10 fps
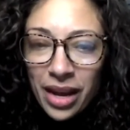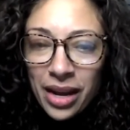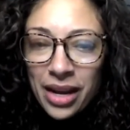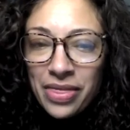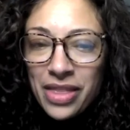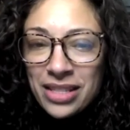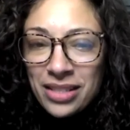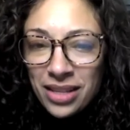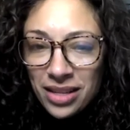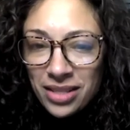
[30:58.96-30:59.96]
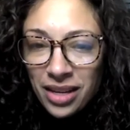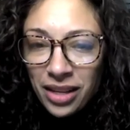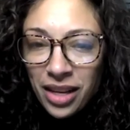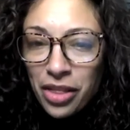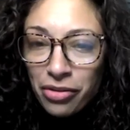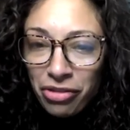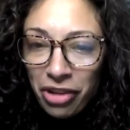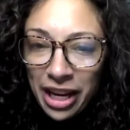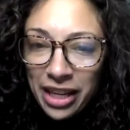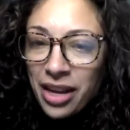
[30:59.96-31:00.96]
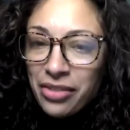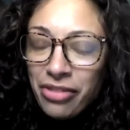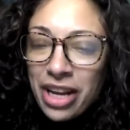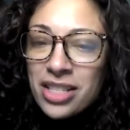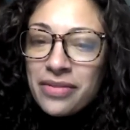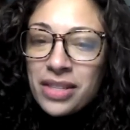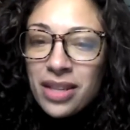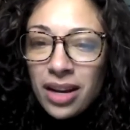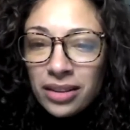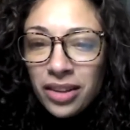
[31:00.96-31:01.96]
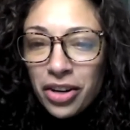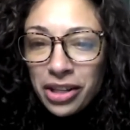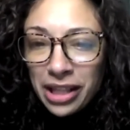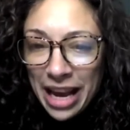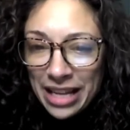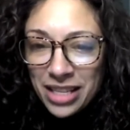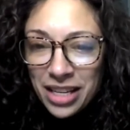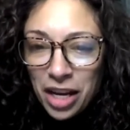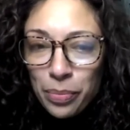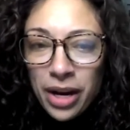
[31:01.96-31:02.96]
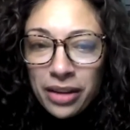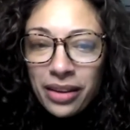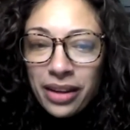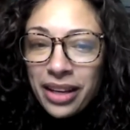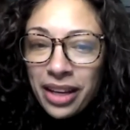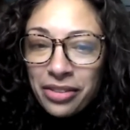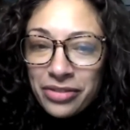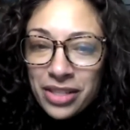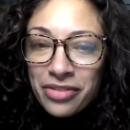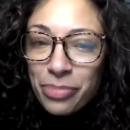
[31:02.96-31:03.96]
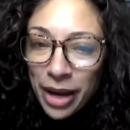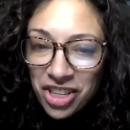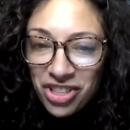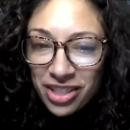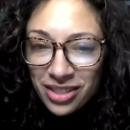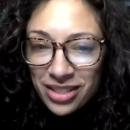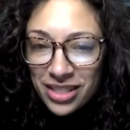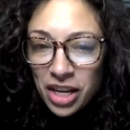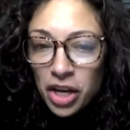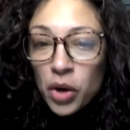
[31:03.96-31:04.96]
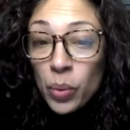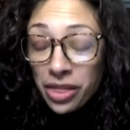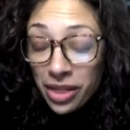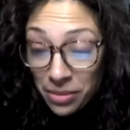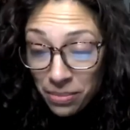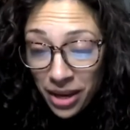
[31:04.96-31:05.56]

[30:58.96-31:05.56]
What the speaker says: In this season, the rain and rays of sun are landing upon the gift of patience within